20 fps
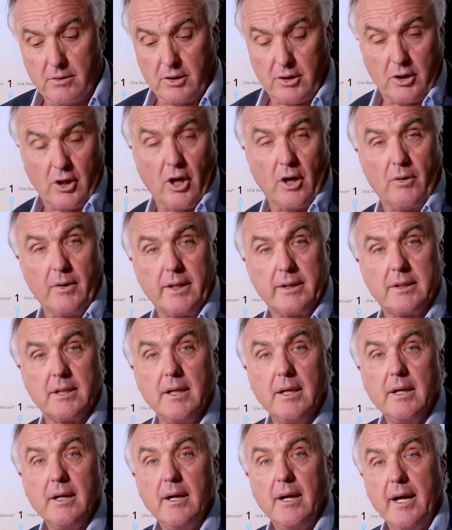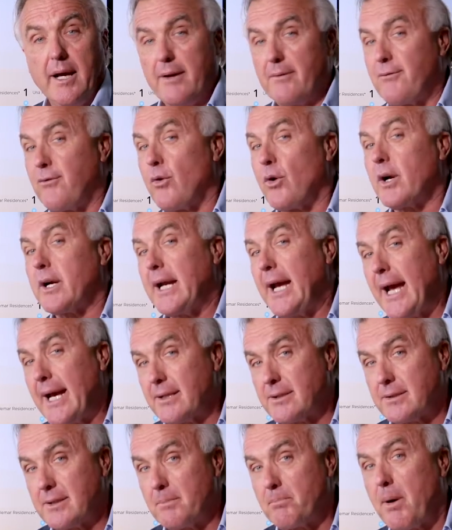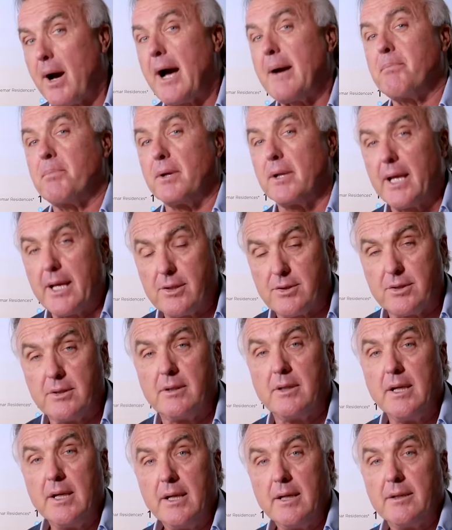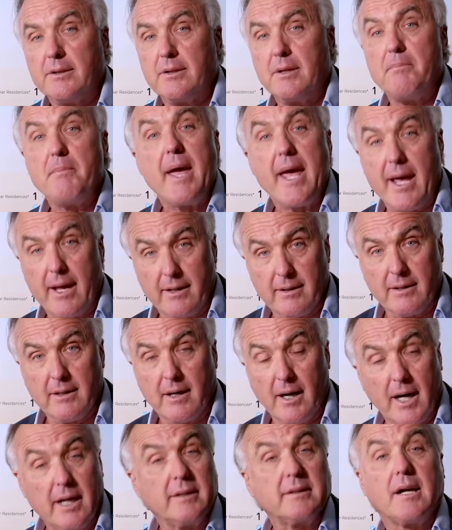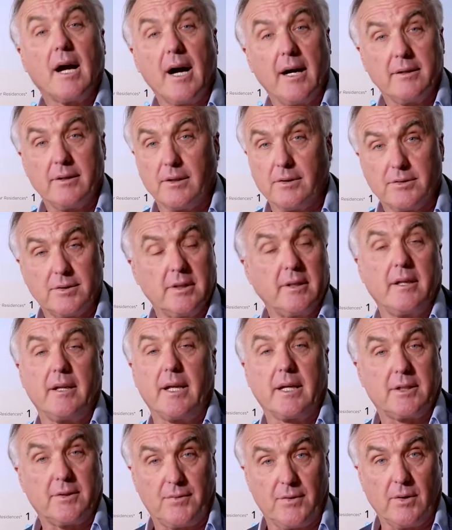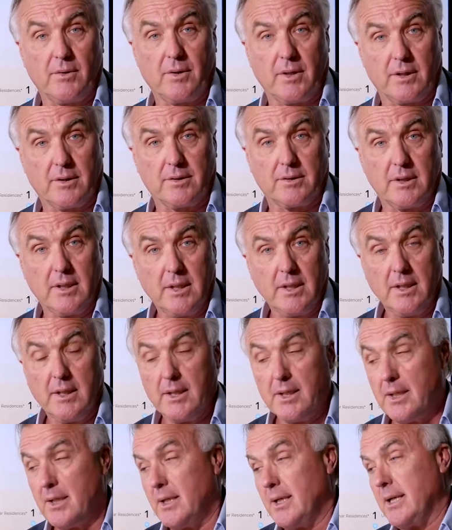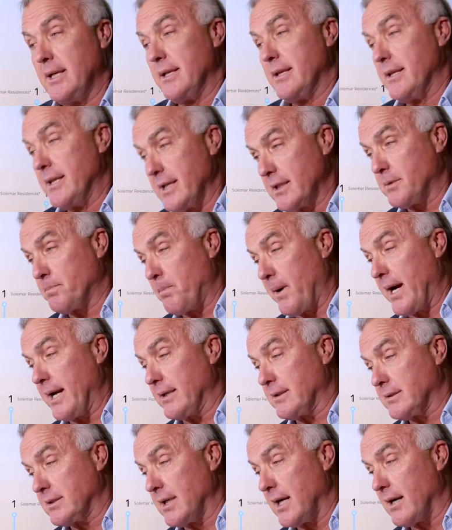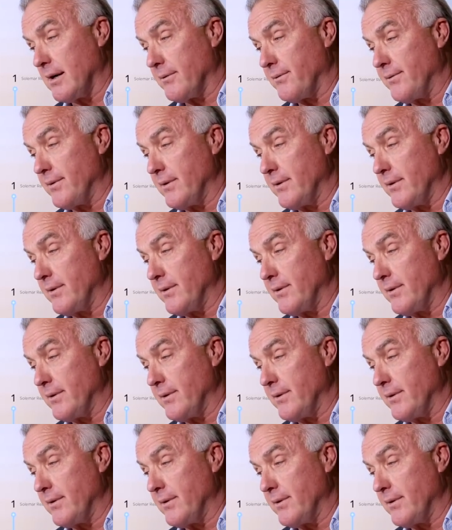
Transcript: current and forecasted population demand on condos in the next few years. This by itself